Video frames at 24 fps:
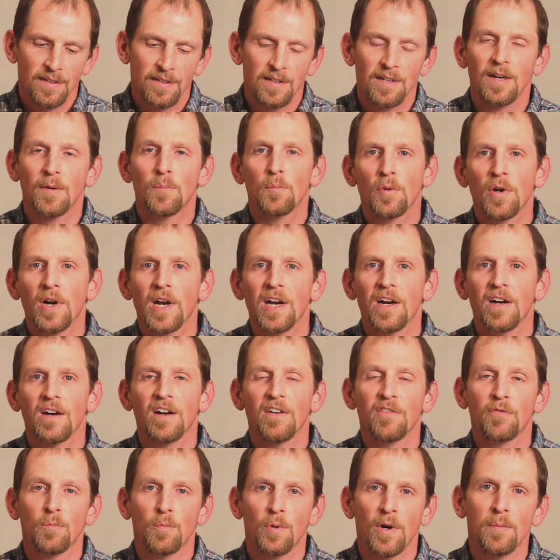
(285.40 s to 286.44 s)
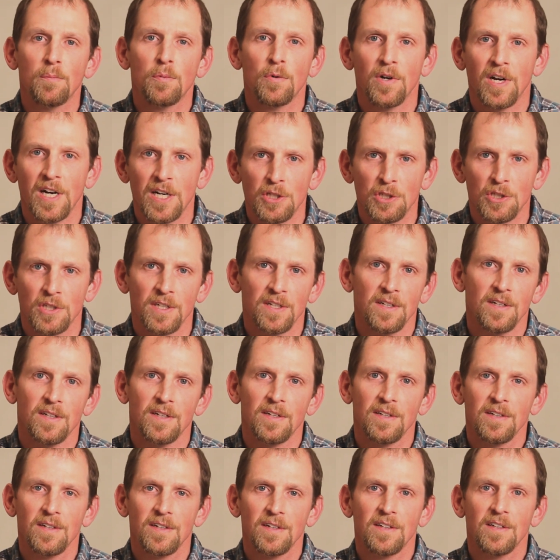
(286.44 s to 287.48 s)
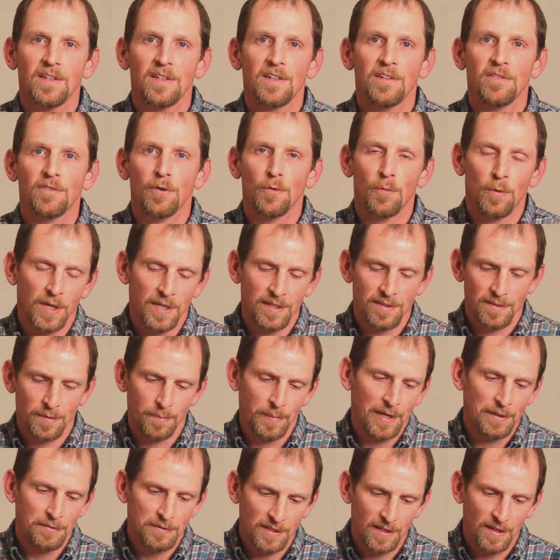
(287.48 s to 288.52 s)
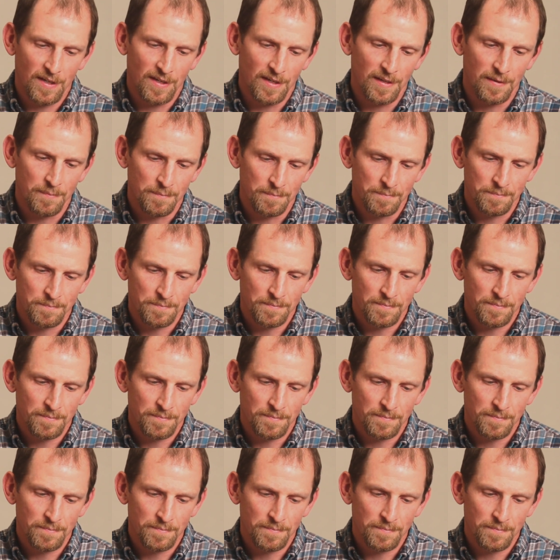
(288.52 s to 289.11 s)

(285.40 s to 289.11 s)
A prayer of preparation for what is about to come.